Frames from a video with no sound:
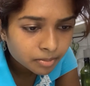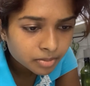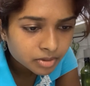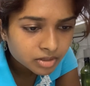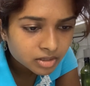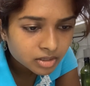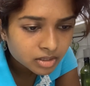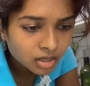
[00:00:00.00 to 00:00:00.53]

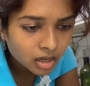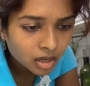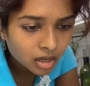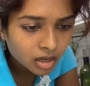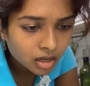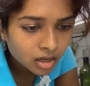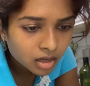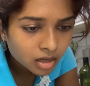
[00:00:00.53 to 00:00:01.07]

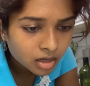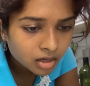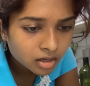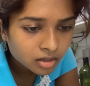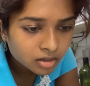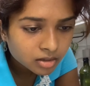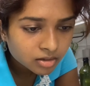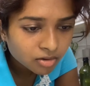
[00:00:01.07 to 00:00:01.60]

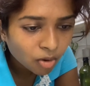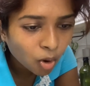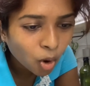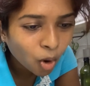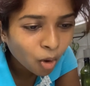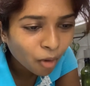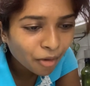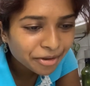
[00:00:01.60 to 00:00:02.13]
facade
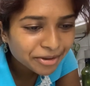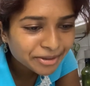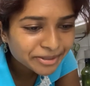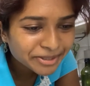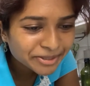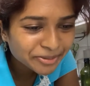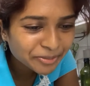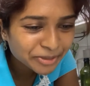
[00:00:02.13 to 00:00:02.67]
oh you're
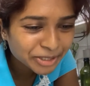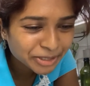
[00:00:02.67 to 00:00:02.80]
so